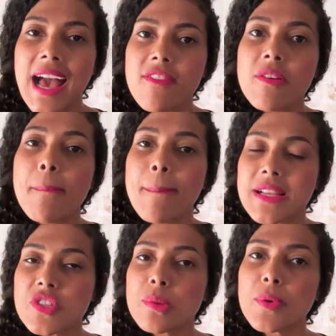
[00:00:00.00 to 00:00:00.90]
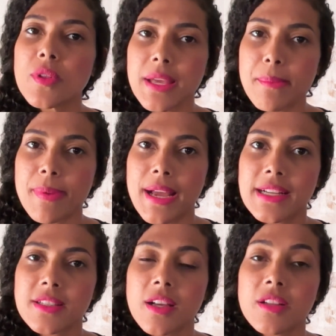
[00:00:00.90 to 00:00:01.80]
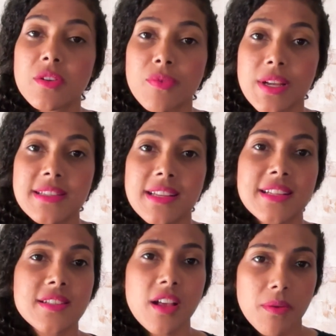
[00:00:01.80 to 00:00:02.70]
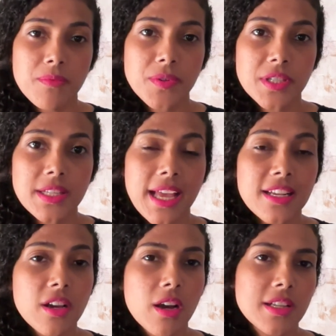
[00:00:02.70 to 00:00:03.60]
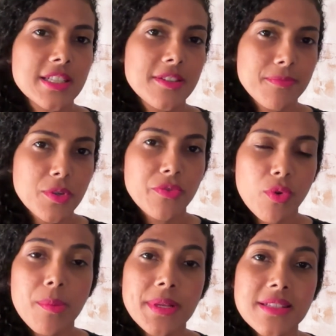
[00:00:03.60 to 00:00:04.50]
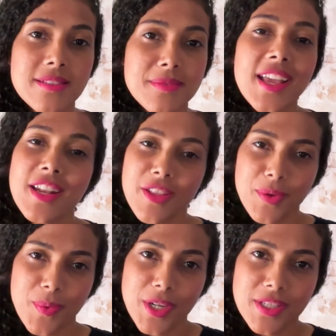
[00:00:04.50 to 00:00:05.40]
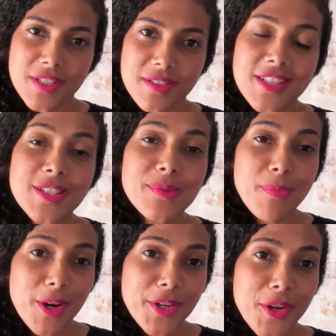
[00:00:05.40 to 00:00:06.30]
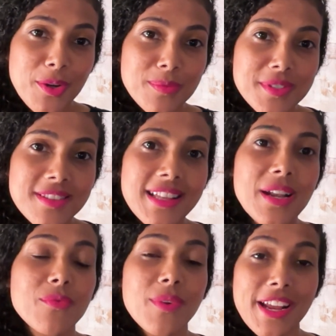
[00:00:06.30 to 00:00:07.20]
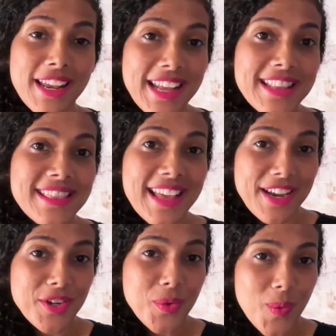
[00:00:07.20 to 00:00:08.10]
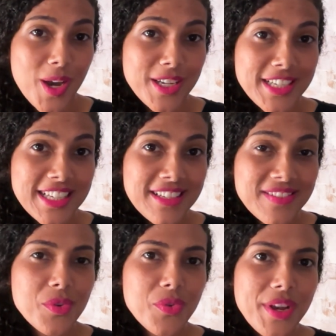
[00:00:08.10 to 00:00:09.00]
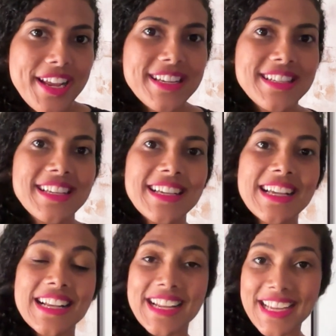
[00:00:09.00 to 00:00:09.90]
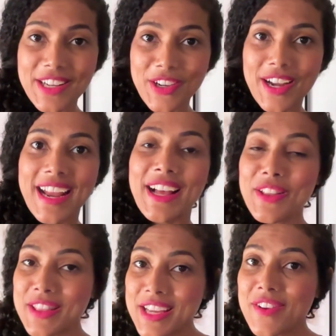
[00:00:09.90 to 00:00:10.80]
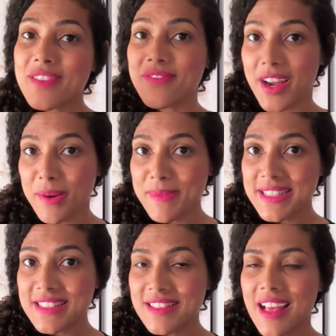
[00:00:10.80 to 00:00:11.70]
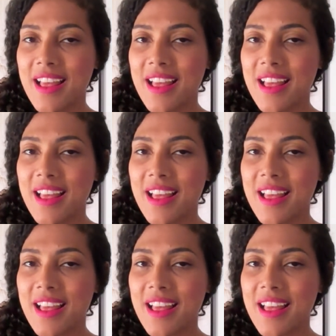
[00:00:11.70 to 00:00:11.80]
have a measurable impact on the residents' comfort and cognitive performance. In other words, smart homes that regulate air quality create cleaner, healthier environments